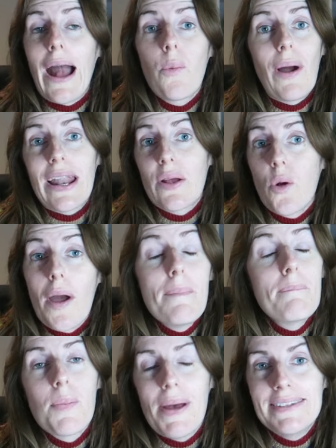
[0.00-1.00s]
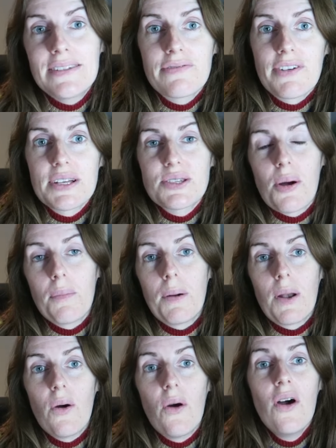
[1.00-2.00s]
well it got implemented, for
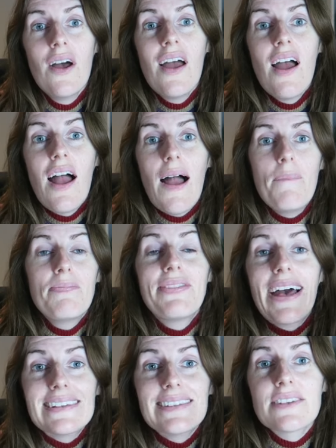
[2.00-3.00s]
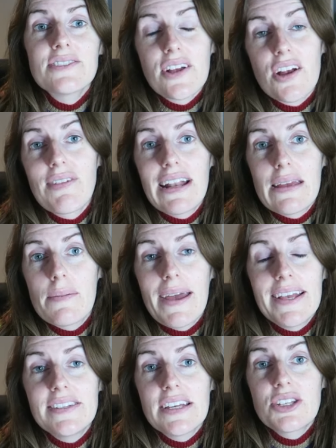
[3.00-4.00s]
example? Or that sounds like a really
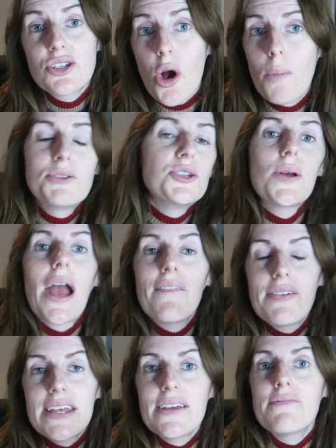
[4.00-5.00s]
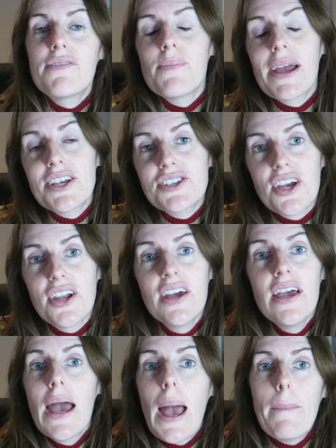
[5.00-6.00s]
amazing job. Do you have any information
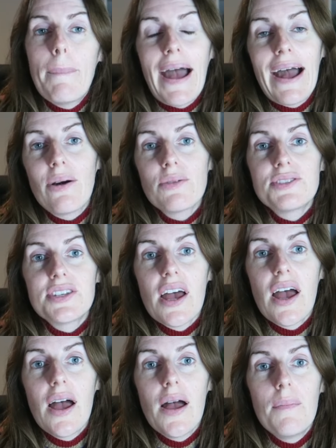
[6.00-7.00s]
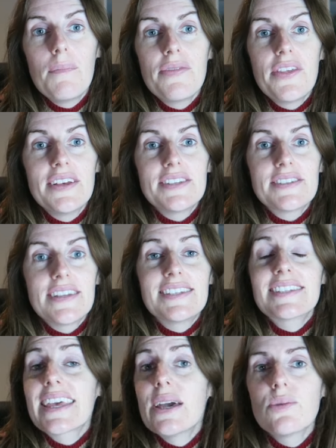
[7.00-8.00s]
about the
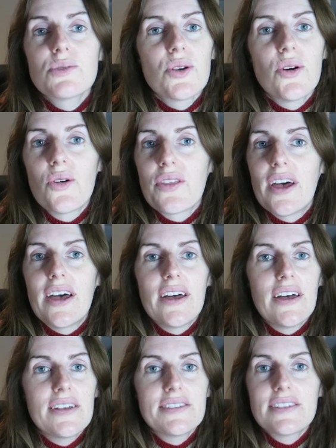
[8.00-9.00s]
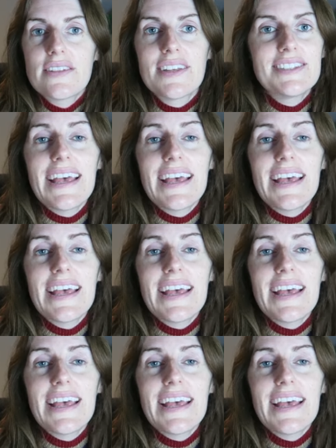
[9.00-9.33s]
skills or the